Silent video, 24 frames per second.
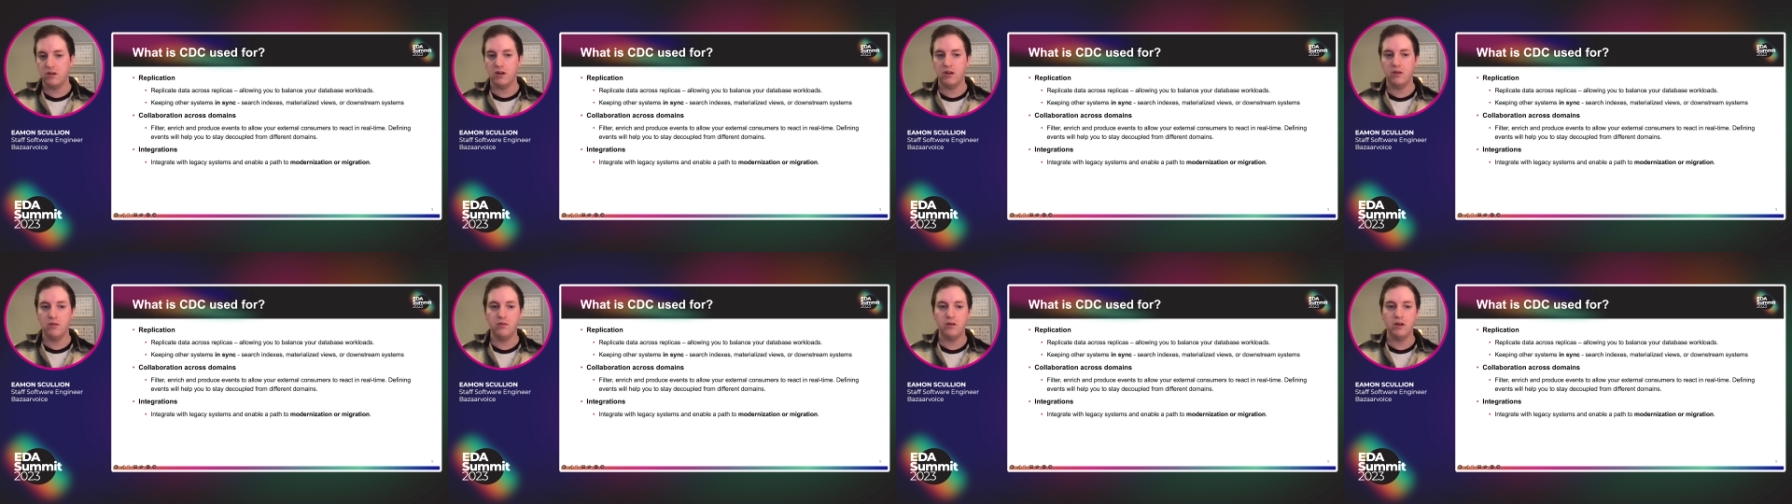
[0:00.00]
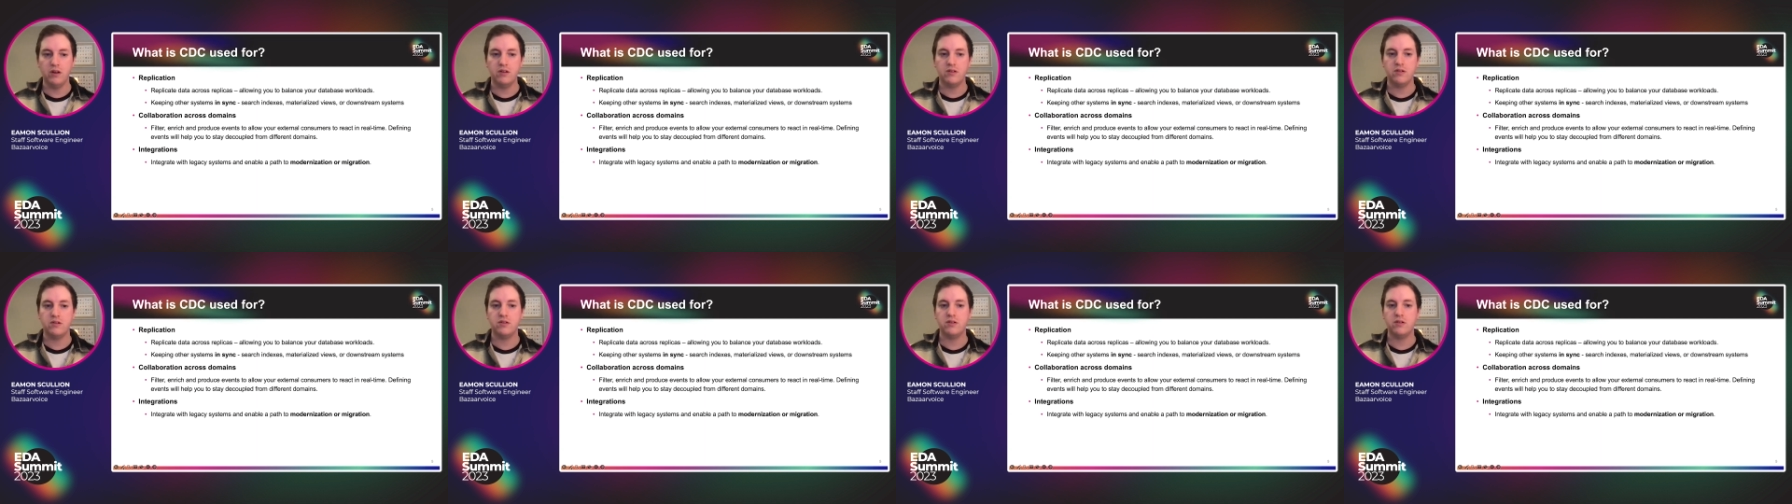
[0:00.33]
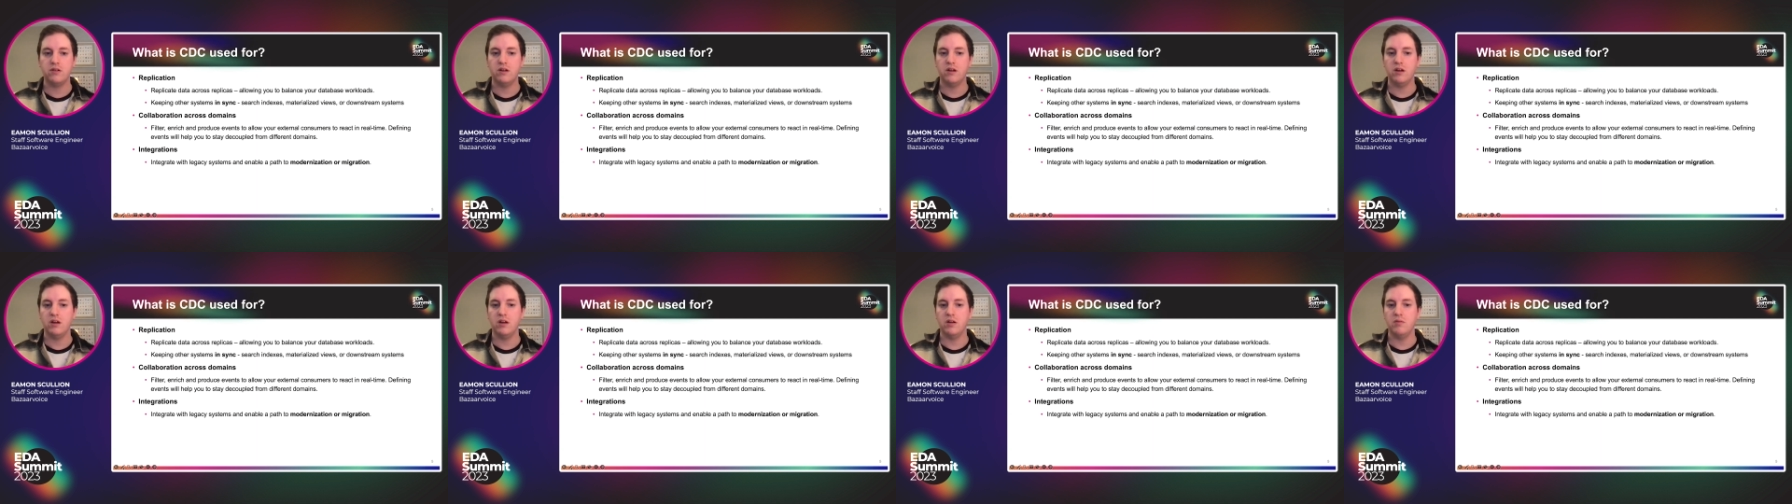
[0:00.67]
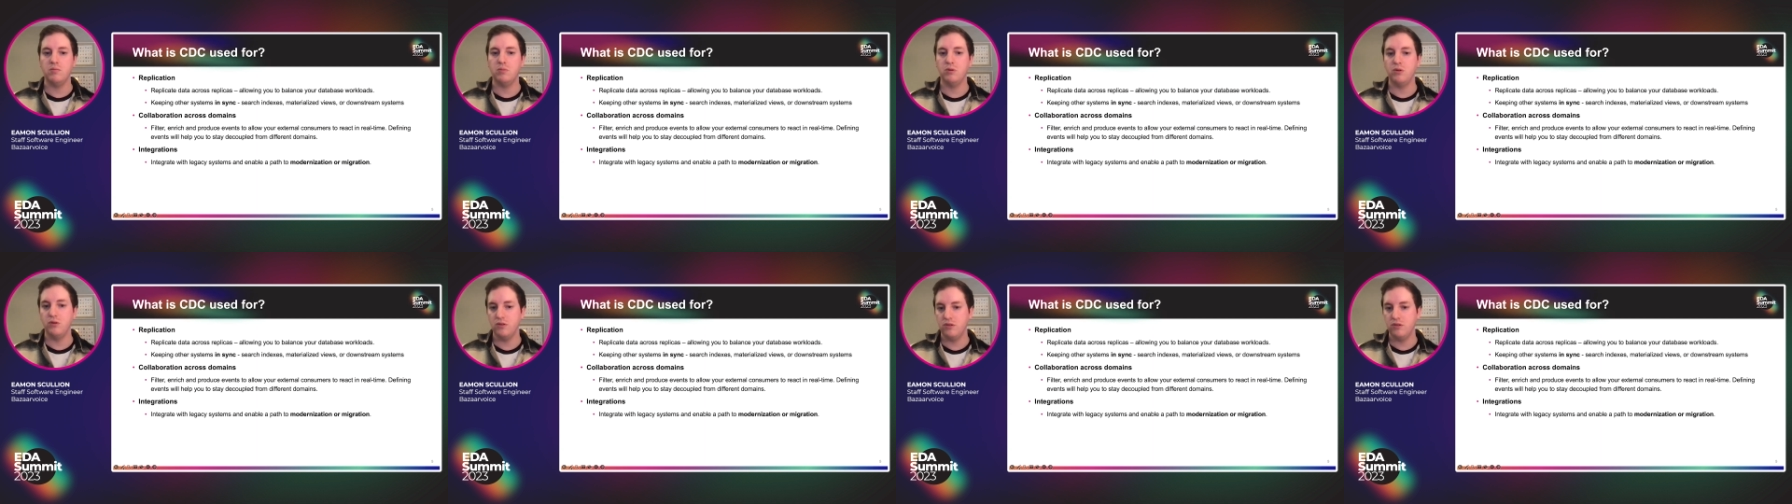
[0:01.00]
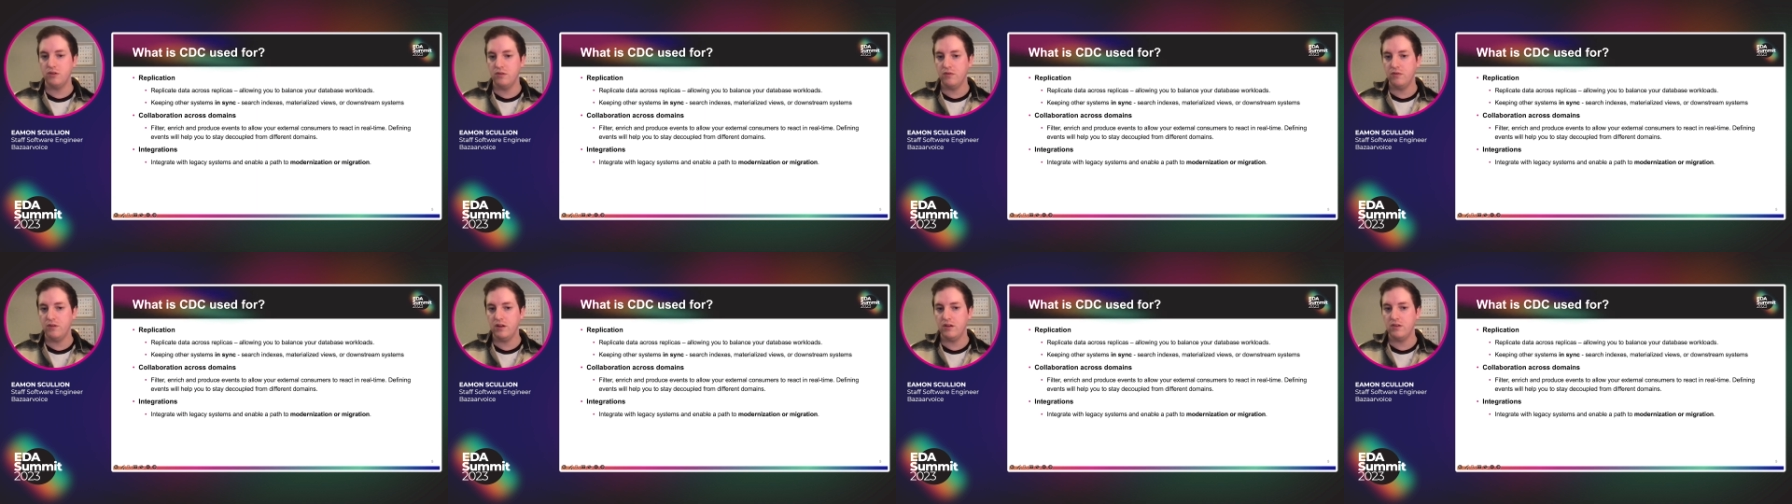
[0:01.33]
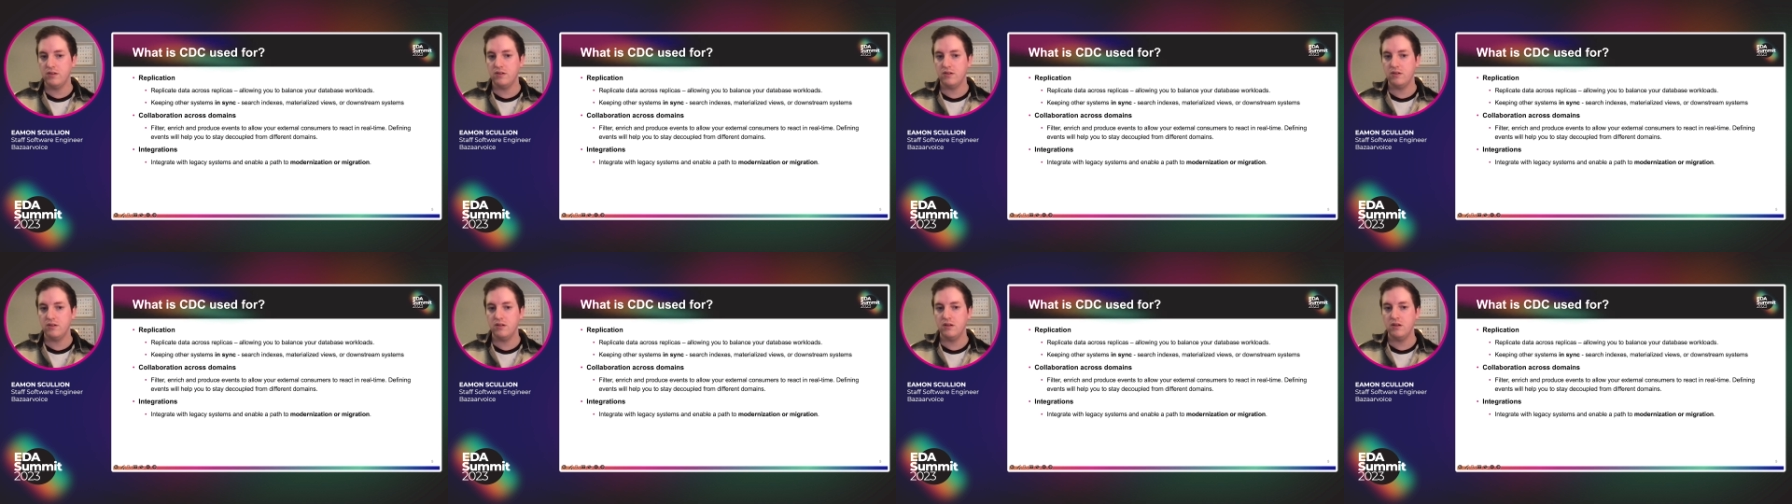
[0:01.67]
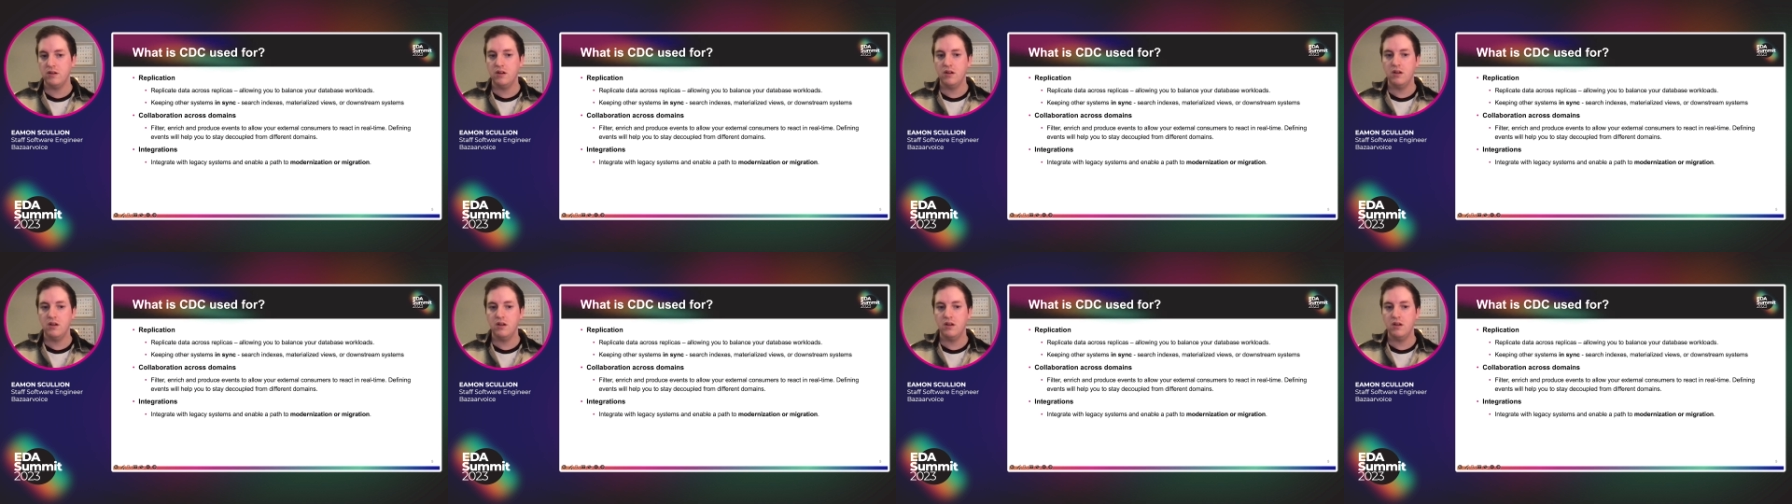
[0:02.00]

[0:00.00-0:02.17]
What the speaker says: enrich, and produce events